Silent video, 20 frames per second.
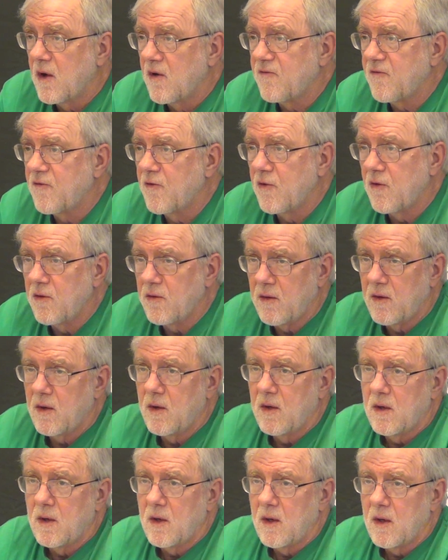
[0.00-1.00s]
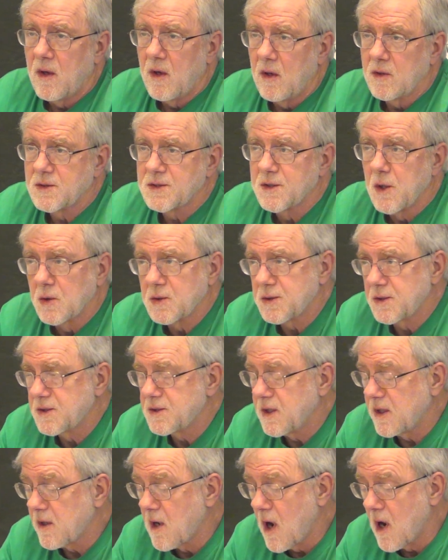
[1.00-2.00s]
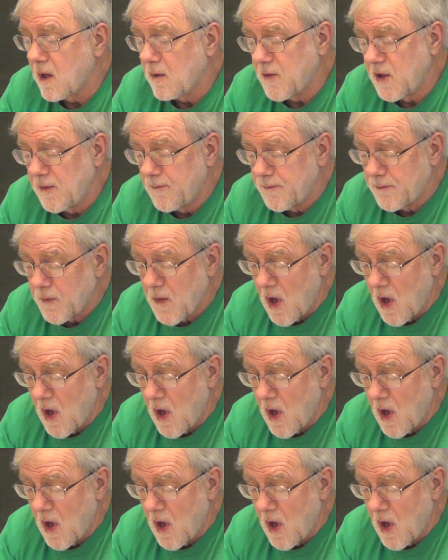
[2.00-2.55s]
a full socialist economy.